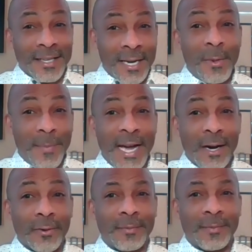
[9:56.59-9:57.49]
come
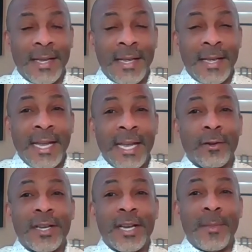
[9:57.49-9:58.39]
about.
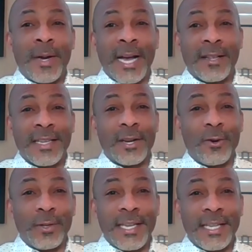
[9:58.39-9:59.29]
It'll come about not
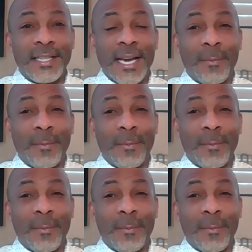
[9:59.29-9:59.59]
only in the